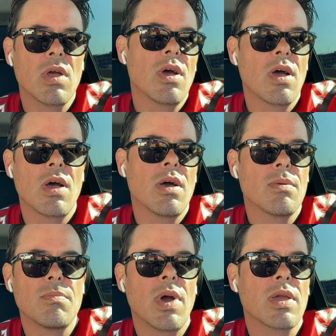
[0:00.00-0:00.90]
uh,
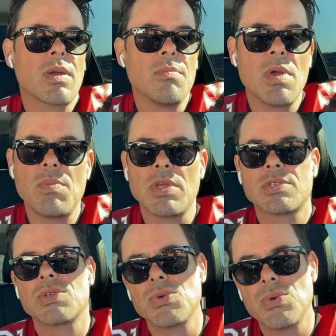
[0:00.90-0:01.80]
my commitment
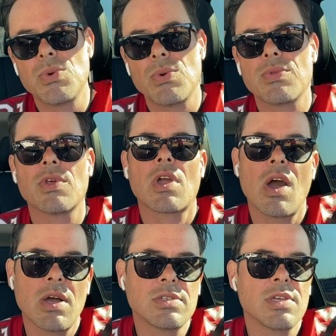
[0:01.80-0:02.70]
to the
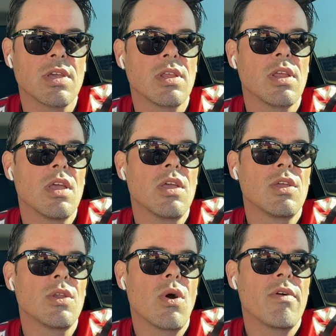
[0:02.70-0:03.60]
content.
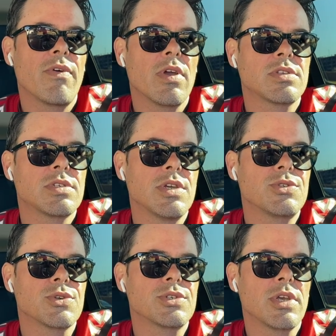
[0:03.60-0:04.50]
You know, I've, it's
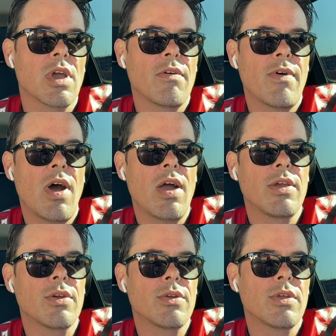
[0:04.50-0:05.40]
interesting. I've
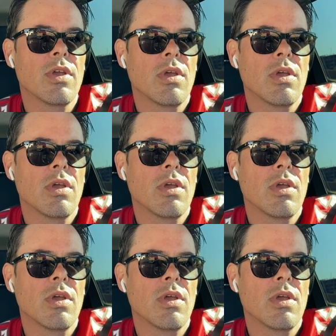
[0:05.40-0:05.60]
hired